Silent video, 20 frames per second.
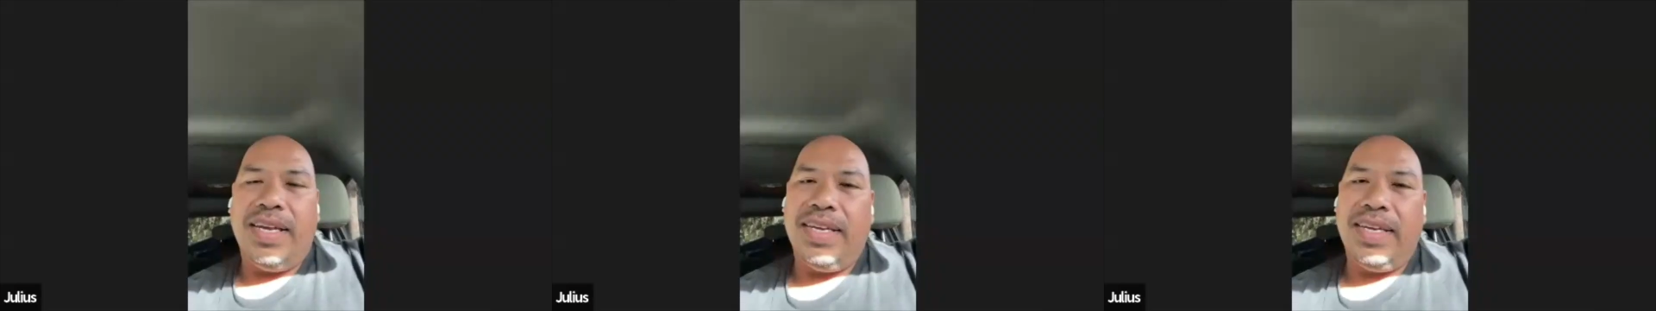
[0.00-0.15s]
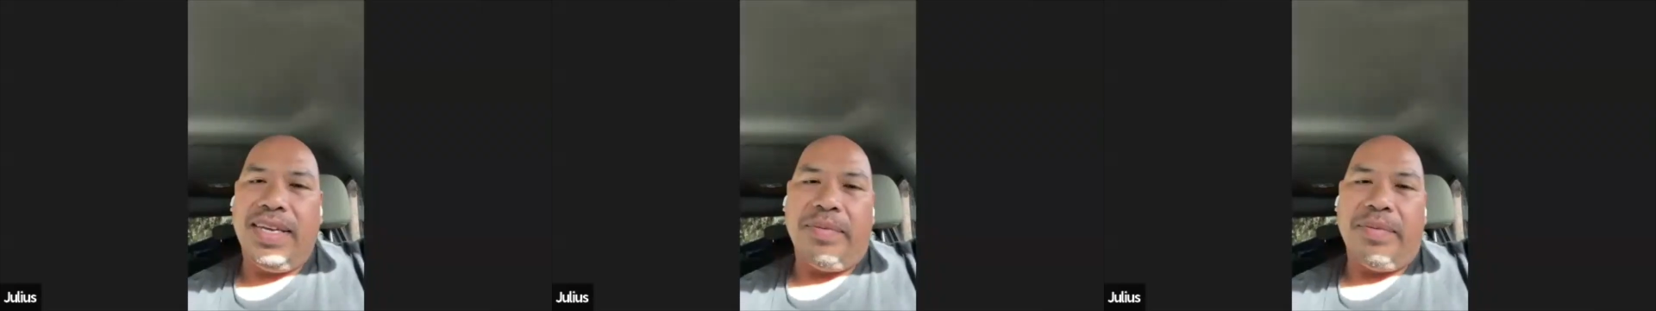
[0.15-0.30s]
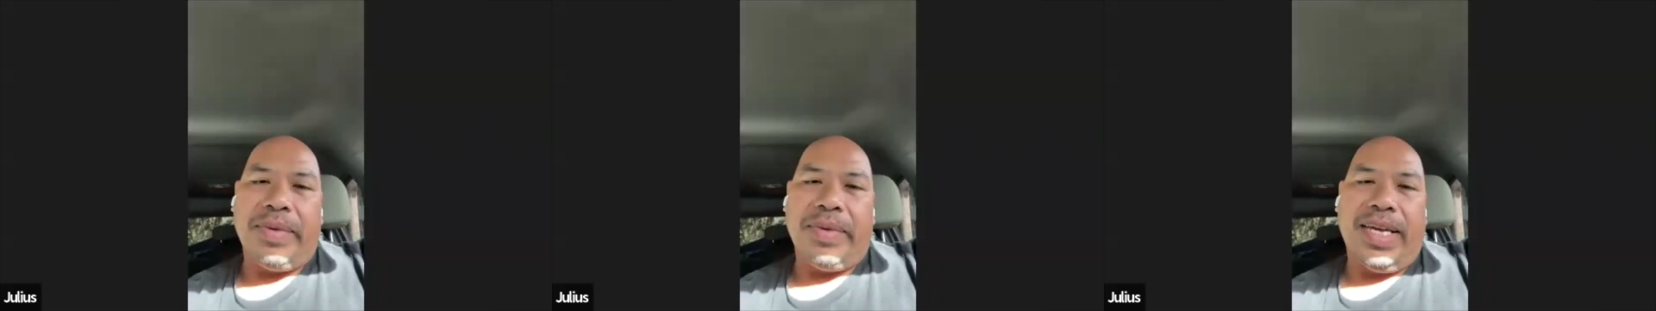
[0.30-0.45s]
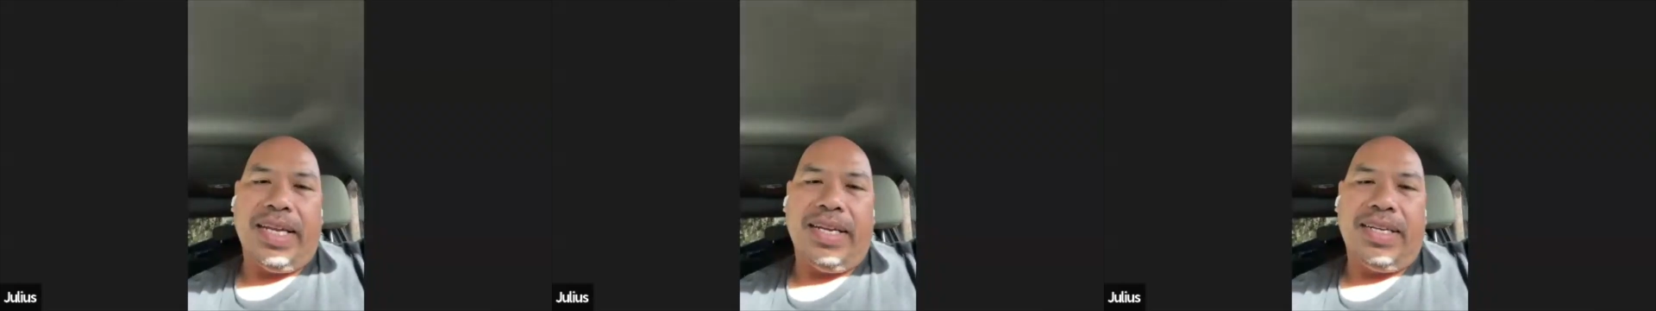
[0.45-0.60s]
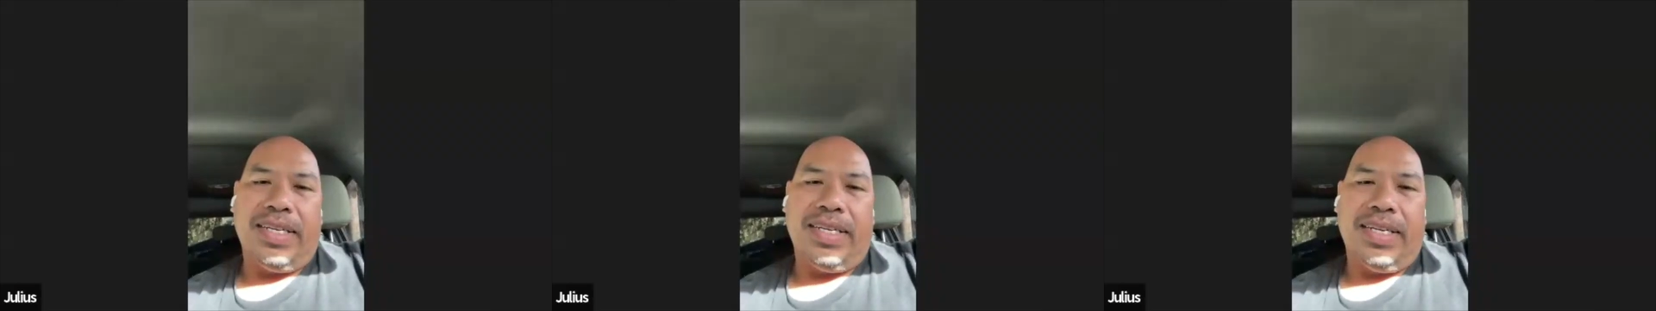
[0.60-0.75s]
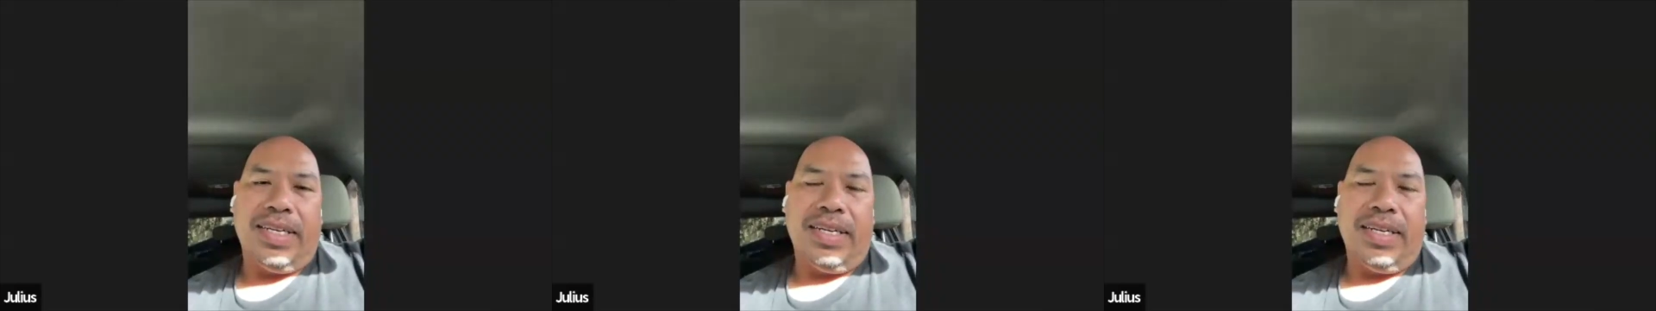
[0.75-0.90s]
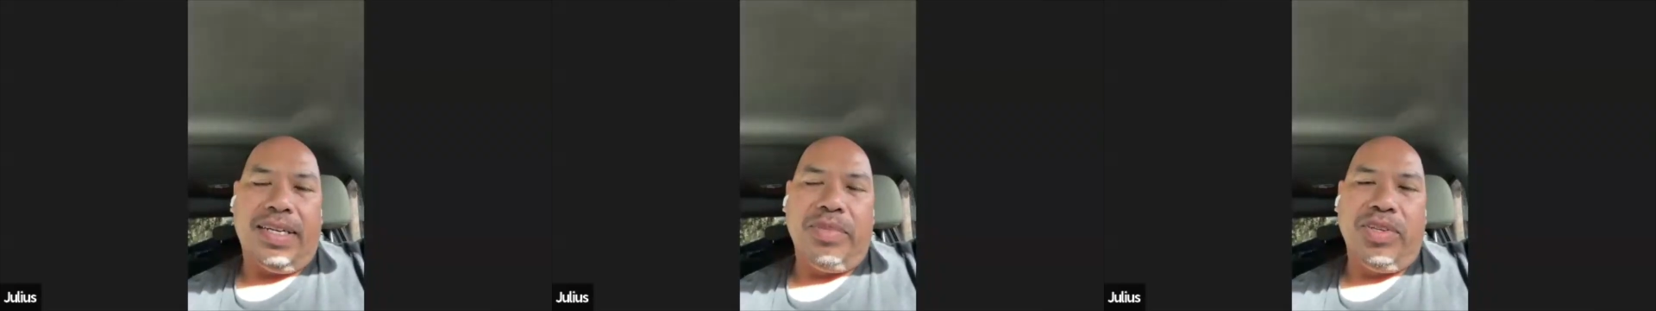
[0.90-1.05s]
Hey man,
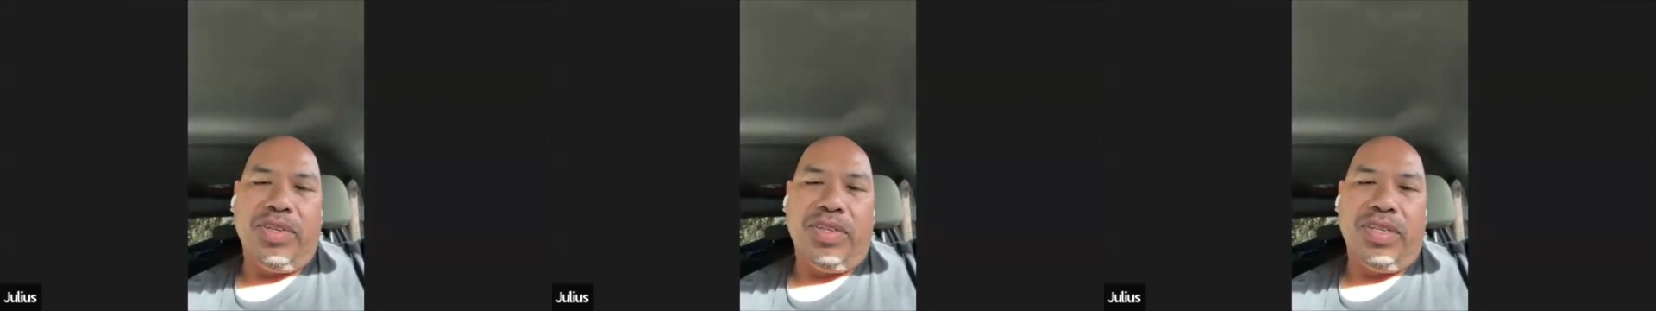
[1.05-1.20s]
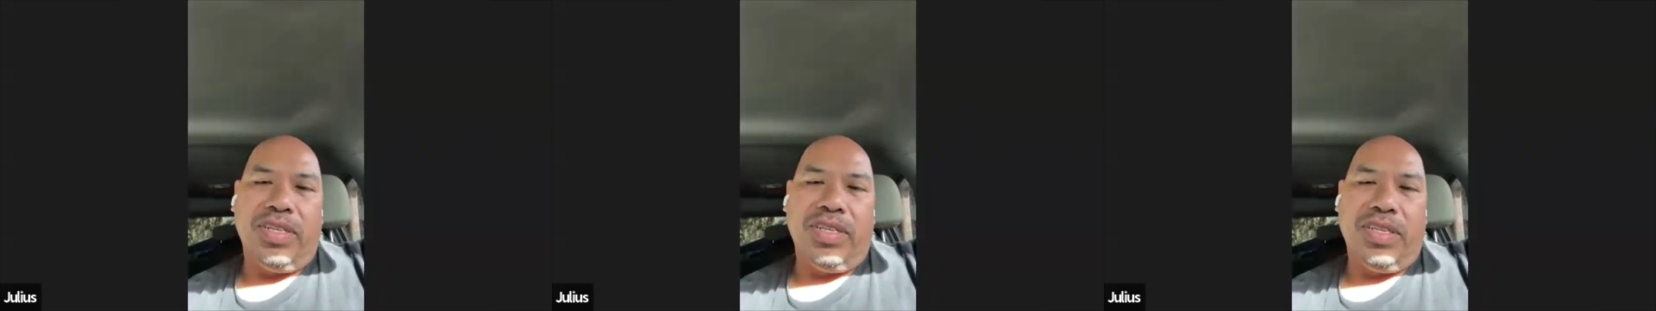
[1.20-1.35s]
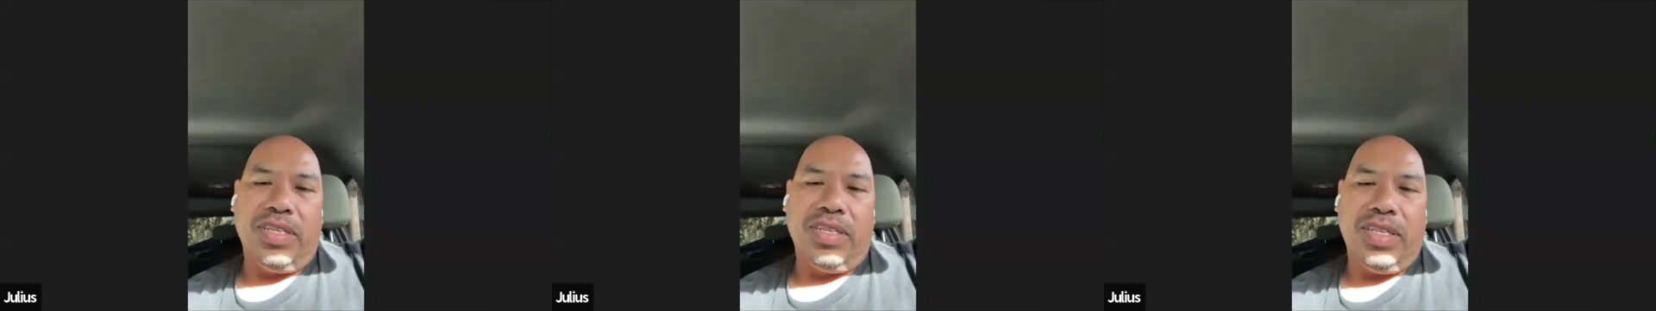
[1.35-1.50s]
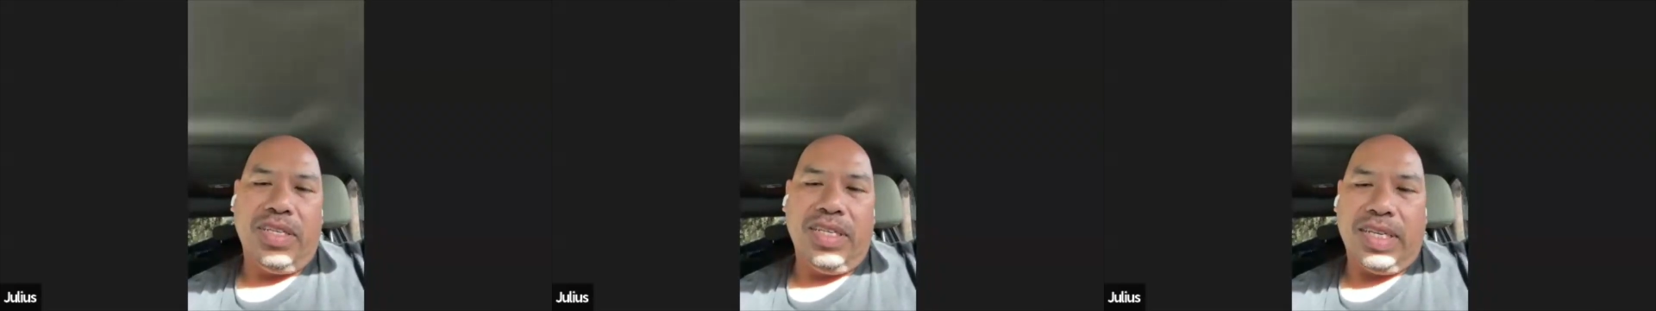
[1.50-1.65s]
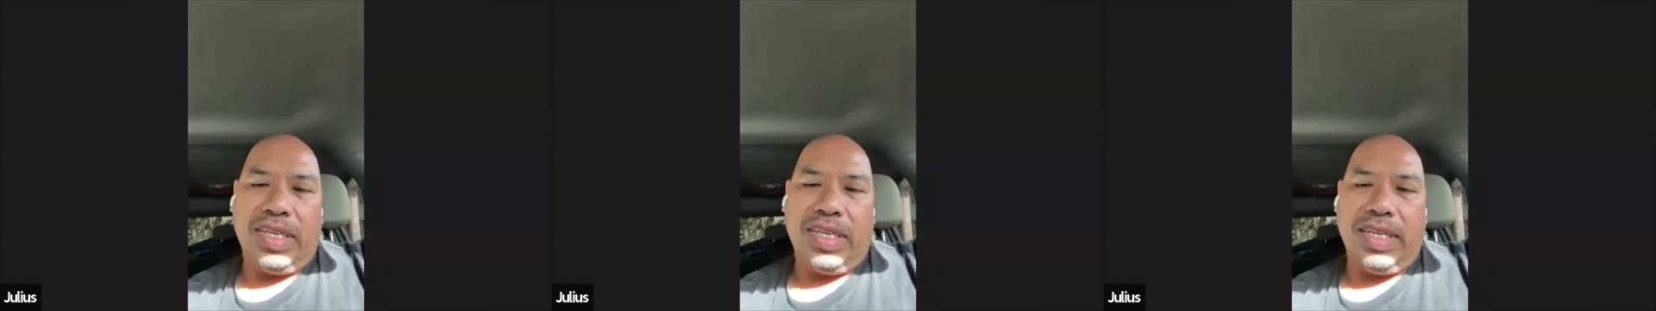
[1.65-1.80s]
I'm doing good.